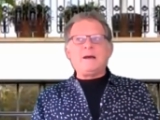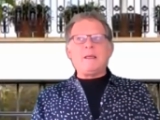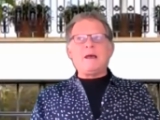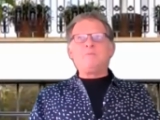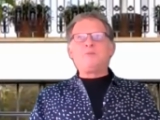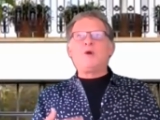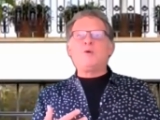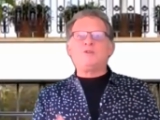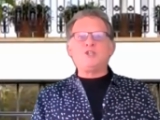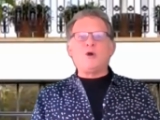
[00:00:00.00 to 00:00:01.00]

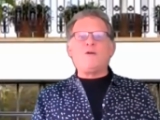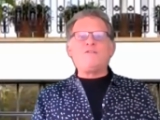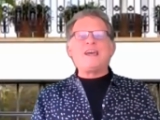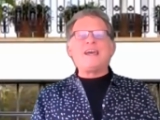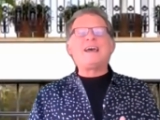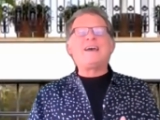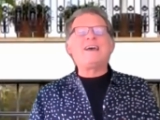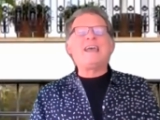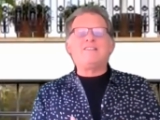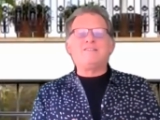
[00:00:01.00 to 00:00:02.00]
approach of a
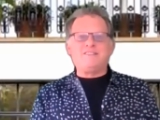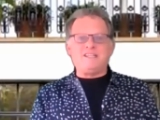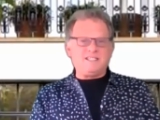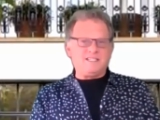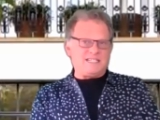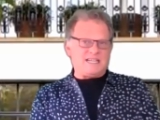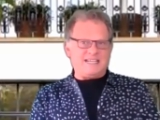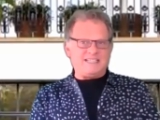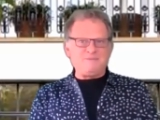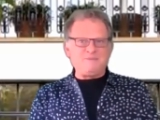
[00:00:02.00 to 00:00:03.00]
healthy
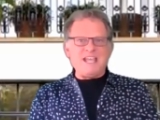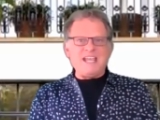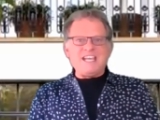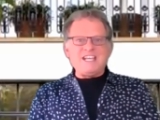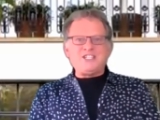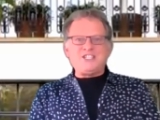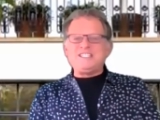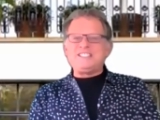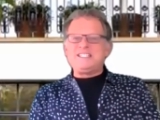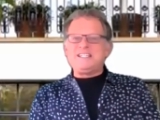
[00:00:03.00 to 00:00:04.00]
diet.
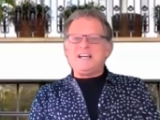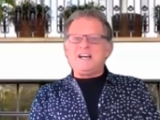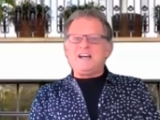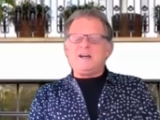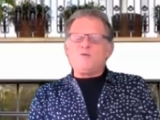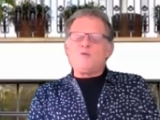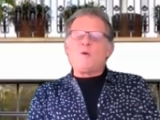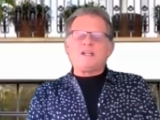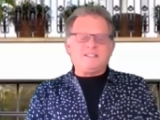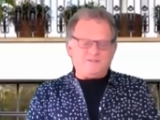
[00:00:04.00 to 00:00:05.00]
She's a
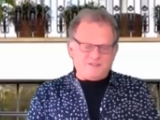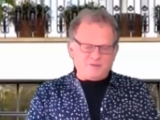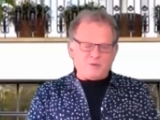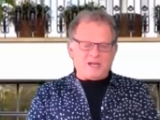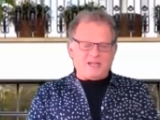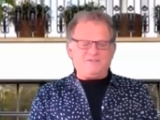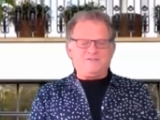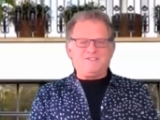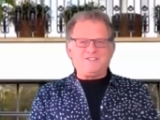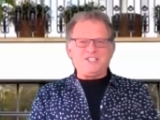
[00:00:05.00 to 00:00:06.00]
wonderful
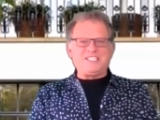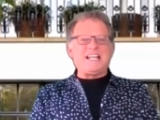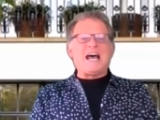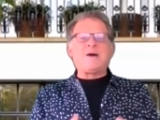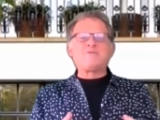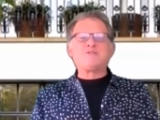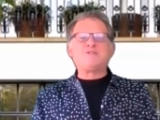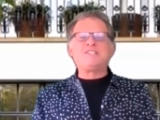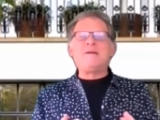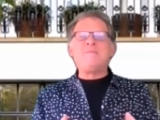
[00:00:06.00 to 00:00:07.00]
wife. She's an
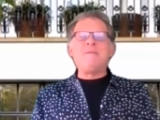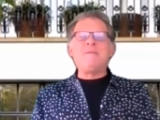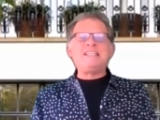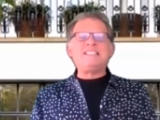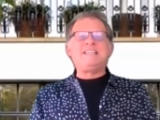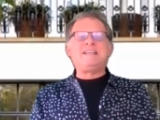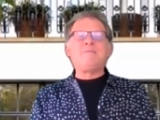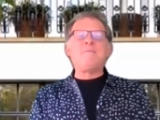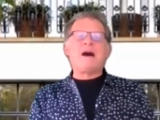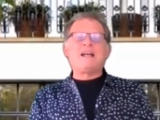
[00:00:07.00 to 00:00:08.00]
absolutely amazing
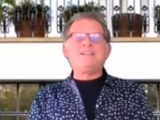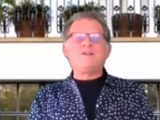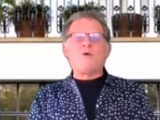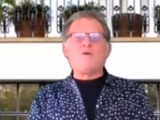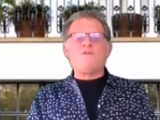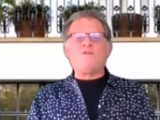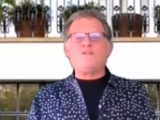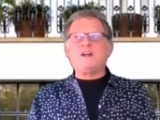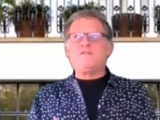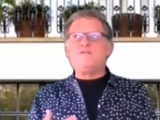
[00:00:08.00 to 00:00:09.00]
mother of
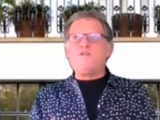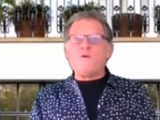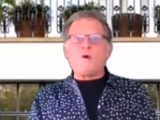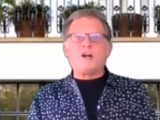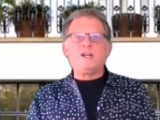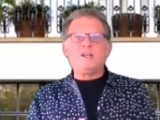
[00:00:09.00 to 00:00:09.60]
four